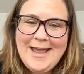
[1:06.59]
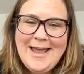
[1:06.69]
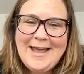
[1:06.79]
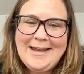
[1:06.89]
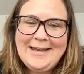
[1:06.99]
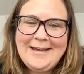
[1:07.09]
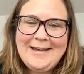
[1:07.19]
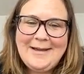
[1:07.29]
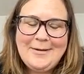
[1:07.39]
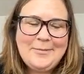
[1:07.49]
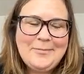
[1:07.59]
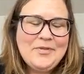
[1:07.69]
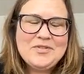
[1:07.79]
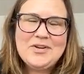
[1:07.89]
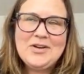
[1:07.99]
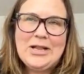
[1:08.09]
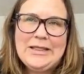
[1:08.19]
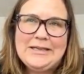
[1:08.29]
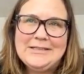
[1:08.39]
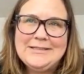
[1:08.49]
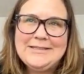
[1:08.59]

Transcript: And those are our legal